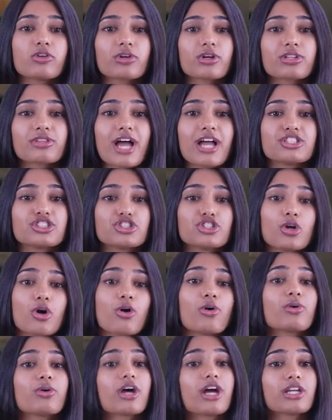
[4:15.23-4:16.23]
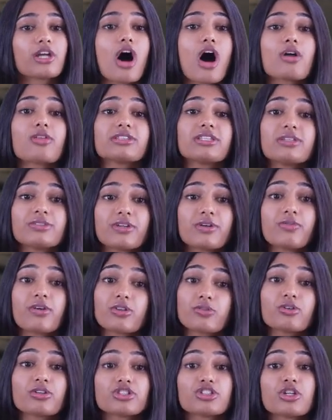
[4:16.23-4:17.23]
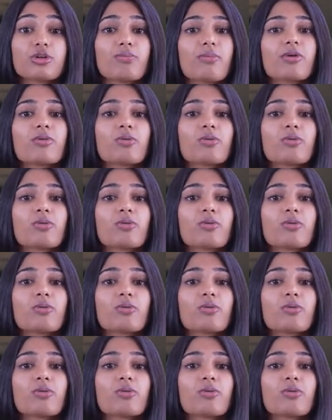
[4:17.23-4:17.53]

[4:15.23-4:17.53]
professional and often mimic legitimate